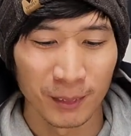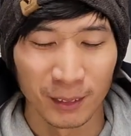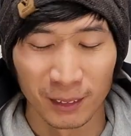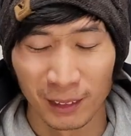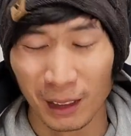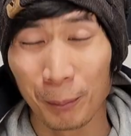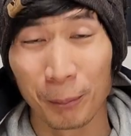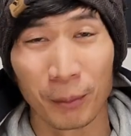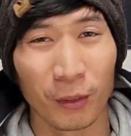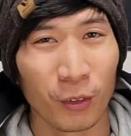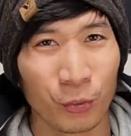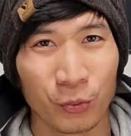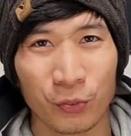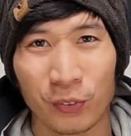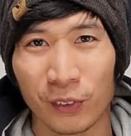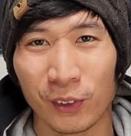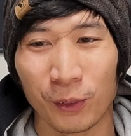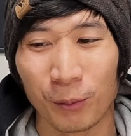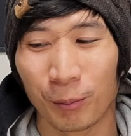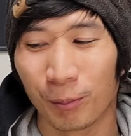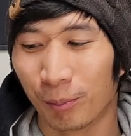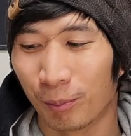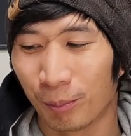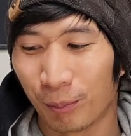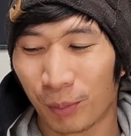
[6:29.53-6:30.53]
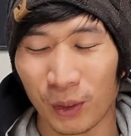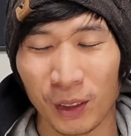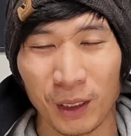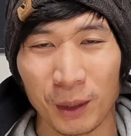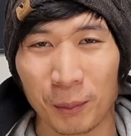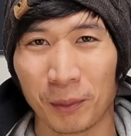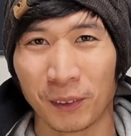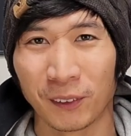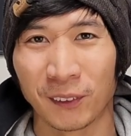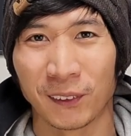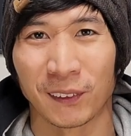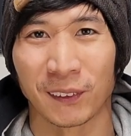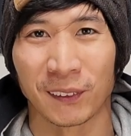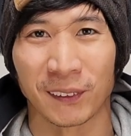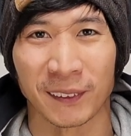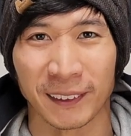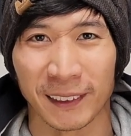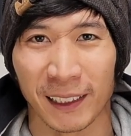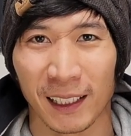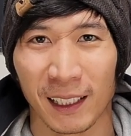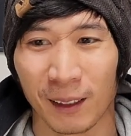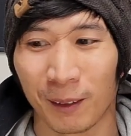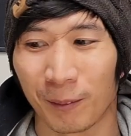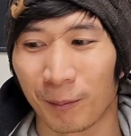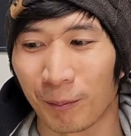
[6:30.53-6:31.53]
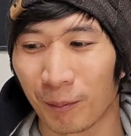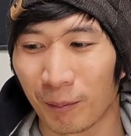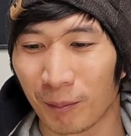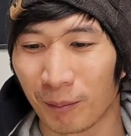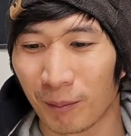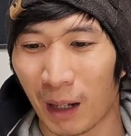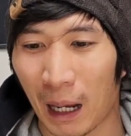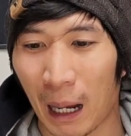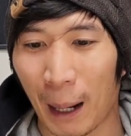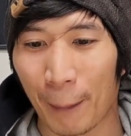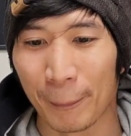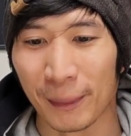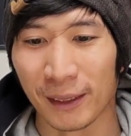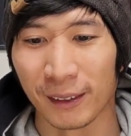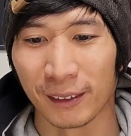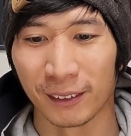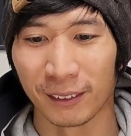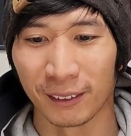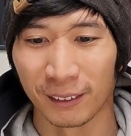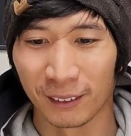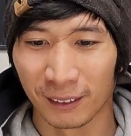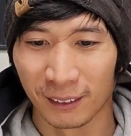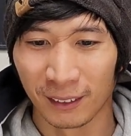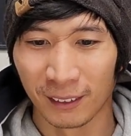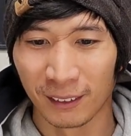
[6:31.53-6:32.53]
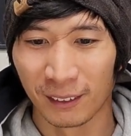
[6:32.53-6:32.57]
they both feel pretty much the same. I mean,